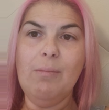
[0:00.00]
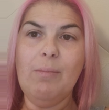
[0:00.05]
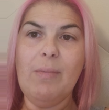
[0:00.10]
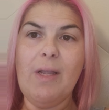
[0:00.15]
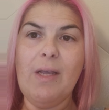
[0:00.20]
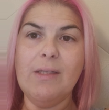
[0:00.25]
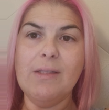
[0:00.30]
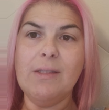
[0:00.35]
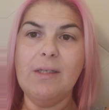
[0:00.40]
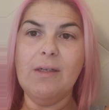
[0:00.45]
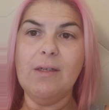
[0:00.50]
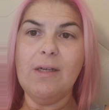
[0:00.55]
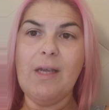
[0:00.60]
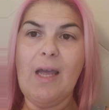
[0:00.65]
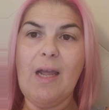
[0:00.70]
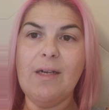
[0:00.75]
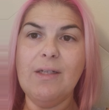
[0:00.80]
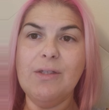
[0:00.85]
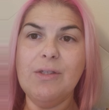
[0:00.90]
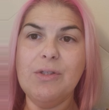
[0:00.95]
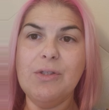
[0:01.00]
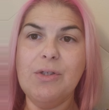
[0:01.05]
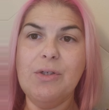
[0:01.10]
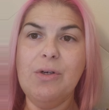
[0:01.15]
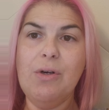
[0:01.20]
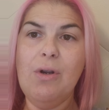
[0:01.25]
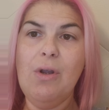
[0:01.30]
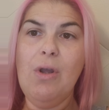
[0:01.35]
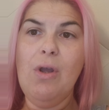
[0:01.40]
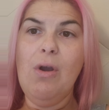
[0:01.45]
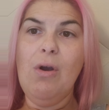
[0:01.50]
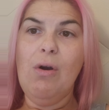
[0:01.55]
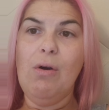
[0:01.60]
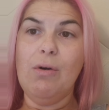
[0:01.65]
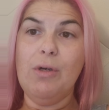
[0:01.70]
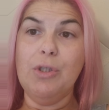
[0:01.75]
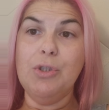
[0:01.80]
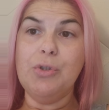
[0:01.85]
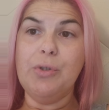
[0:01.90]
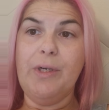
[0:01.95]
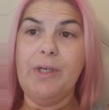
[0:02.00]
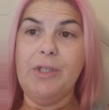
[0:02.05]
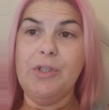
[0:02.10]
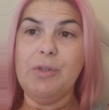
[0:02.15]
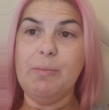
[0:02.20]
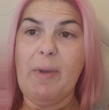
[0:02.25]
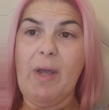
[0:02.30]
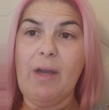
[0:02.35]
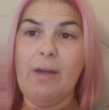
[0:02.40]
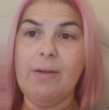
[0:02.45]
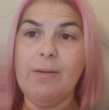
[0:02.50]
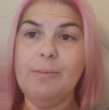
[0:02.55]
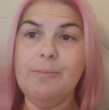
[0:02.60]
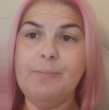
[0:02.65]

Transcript: plastic canister, or a drainage bag.